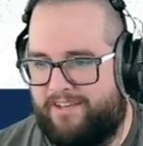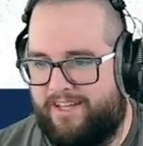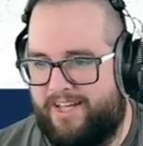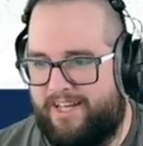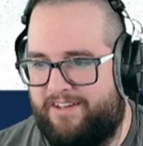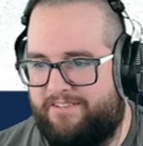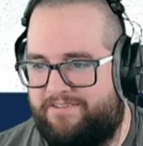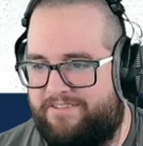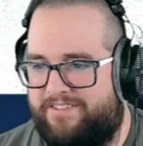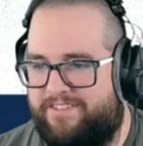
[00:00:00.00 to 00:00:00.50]

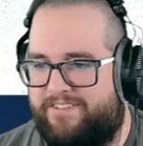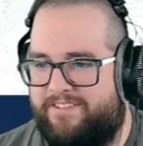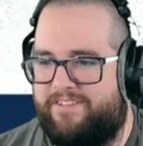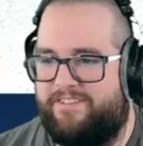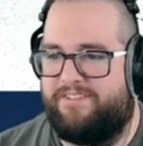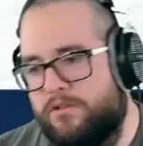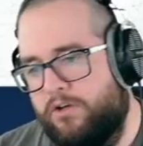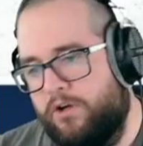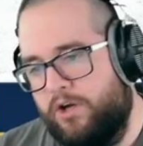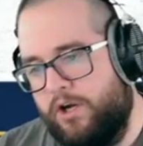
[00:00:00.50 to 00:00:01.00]

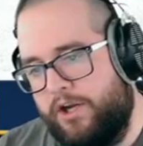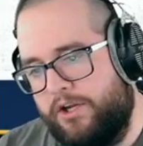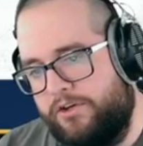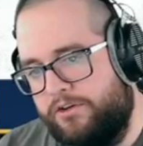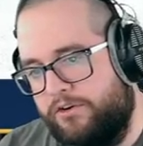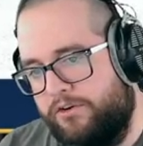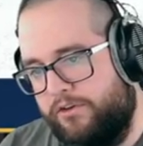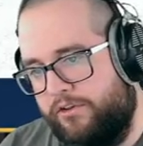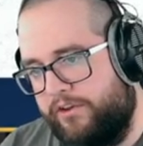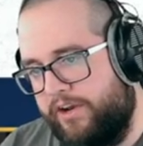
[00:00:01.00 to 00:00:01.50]
left. All right, you
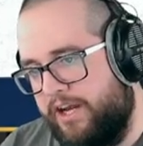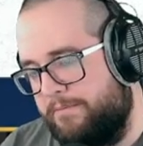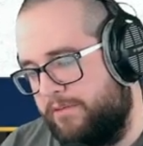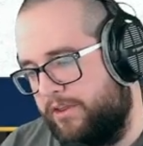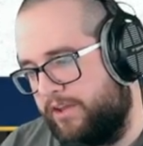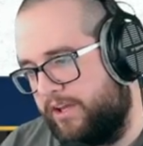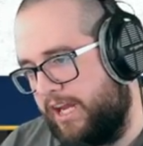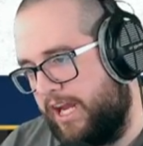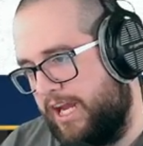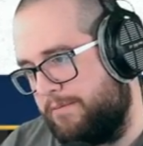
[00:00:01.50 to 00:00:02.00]
know the name of
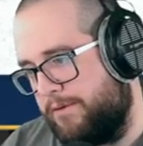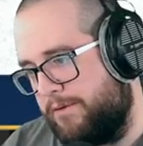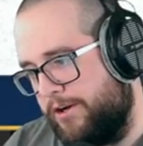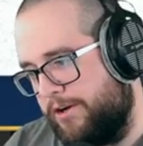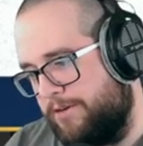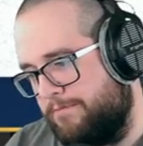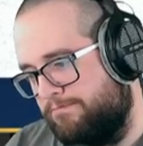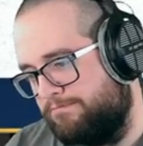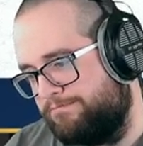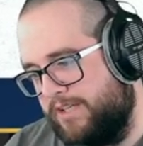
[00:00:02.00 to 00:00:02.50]
the game
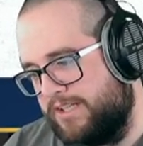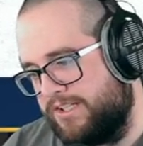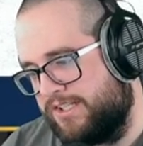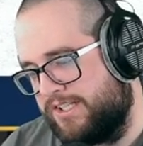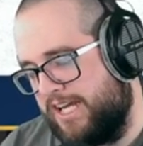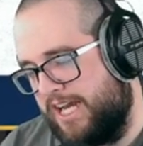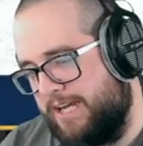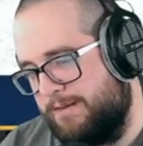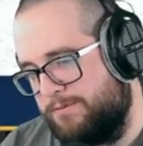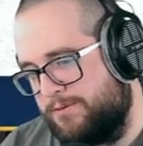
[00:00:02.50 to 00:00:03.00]
here. As
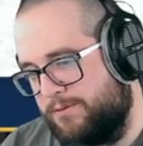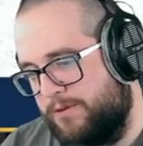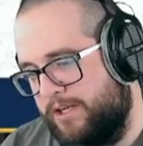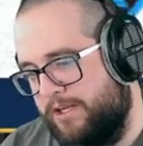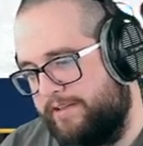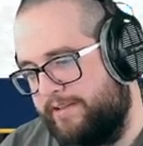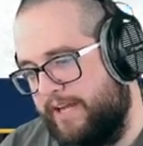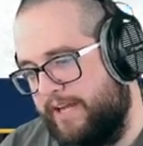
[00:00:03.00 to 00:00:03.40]
time's running